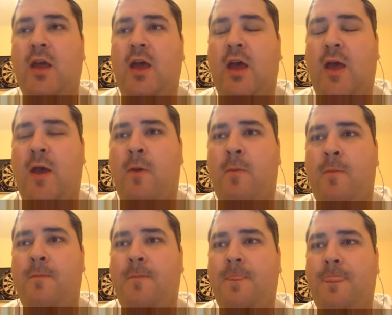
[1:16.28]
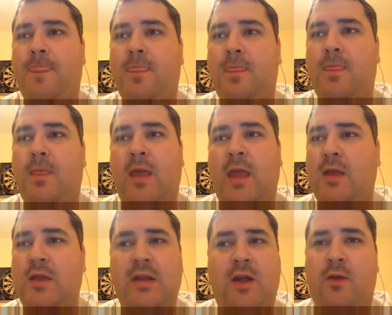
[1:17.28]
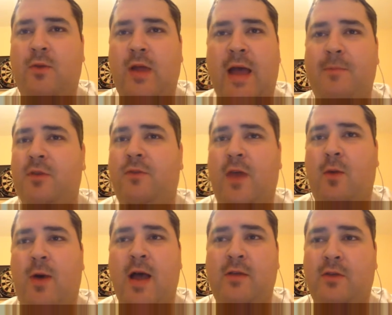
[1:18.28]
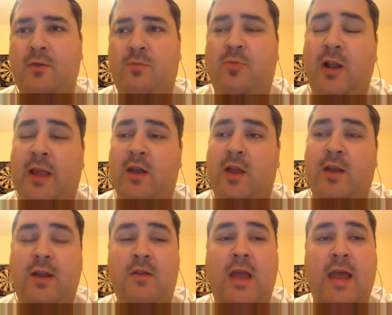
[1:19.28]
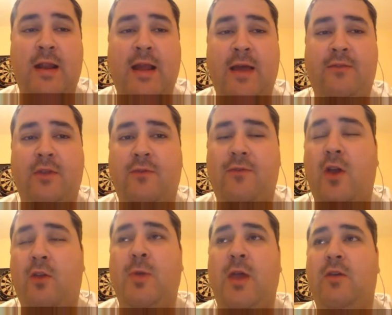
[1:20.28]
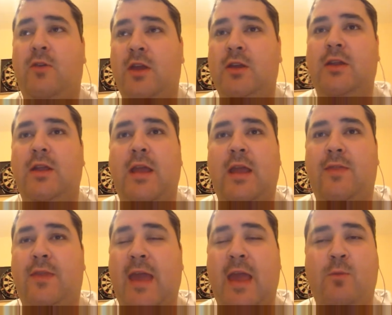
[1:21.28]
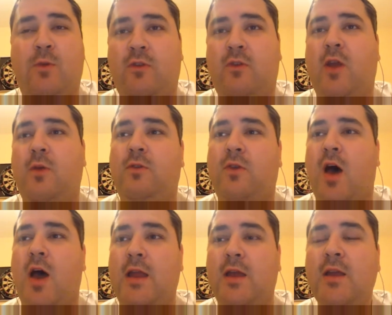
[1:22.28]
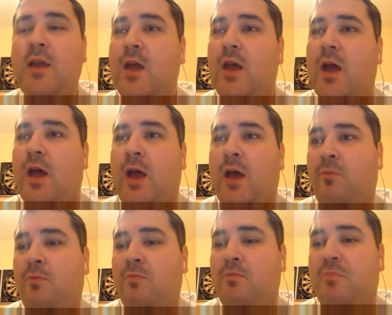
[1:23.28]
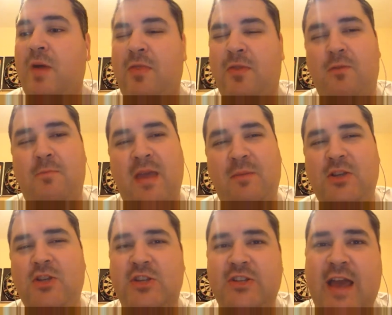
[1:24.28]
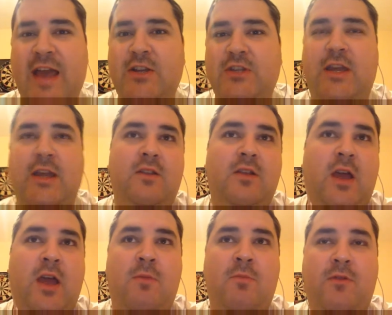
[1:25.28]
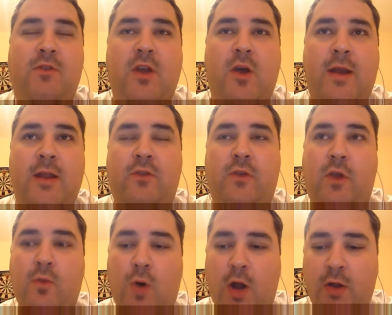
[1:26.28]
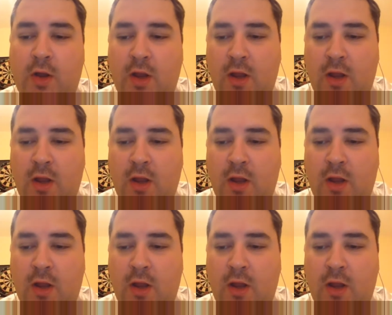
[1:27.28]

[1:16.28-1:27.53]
Atmosphere-wise, it was brilliant. And then after the first period, the game was so tight. Panthers maybe just edged it, obviously going in 2-1.